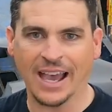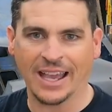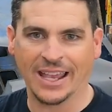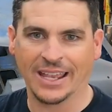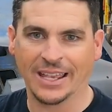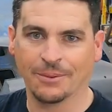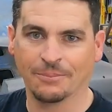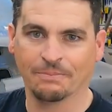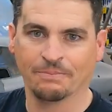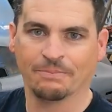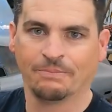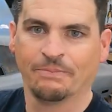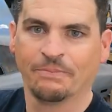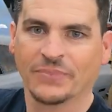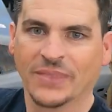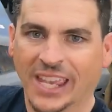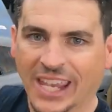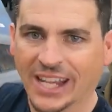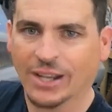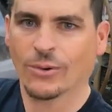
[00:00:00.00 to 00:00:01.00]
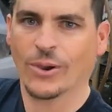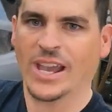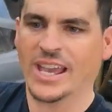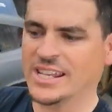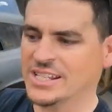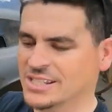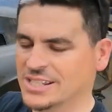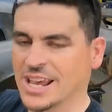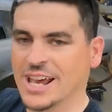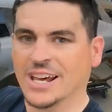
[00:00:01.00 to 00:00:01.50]
I am.
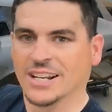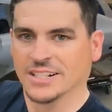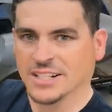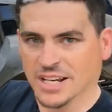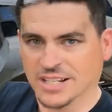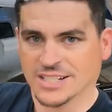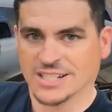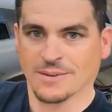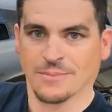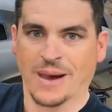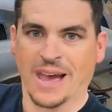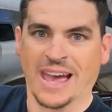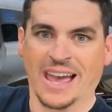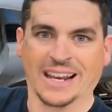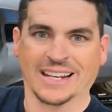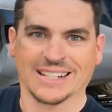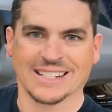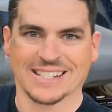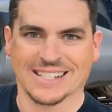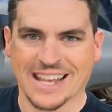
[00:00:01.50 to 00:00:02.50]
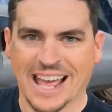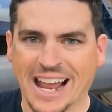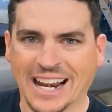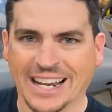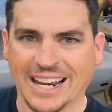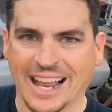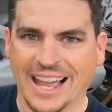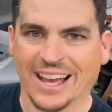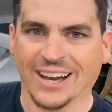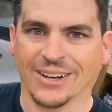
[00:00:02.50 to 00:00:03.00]
Anyways, Dusty Mac
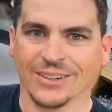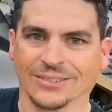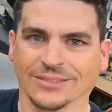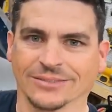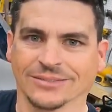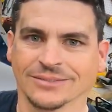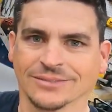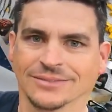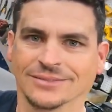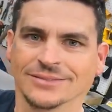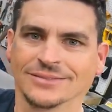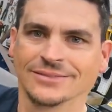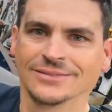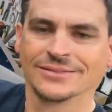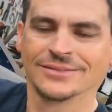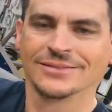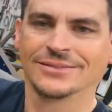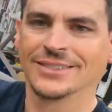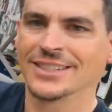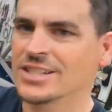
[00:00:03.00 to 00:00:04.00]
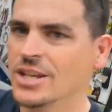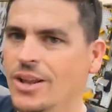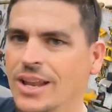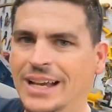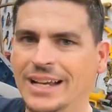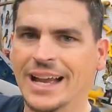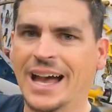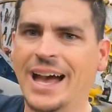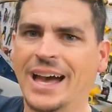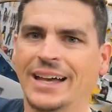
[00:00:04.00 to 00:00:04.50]
signing out. That's all I
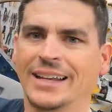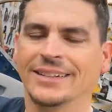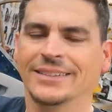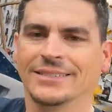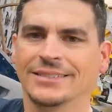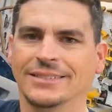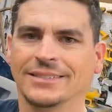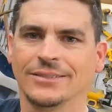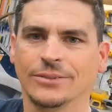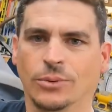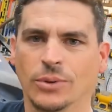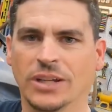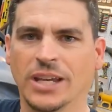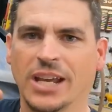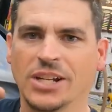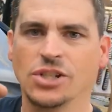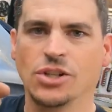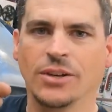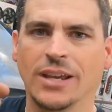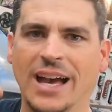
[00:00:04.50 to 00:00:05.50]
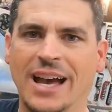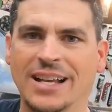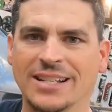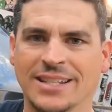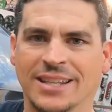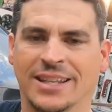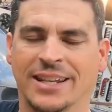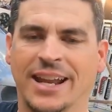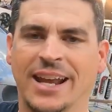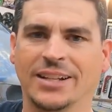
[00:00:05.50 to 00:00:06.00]
got. We'll catch you guys
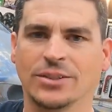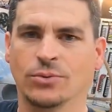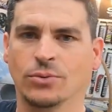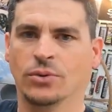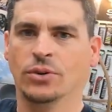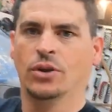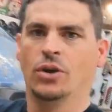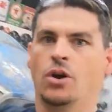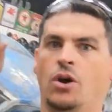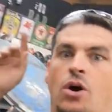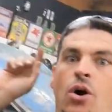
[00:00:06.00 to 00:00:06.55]
in the next one.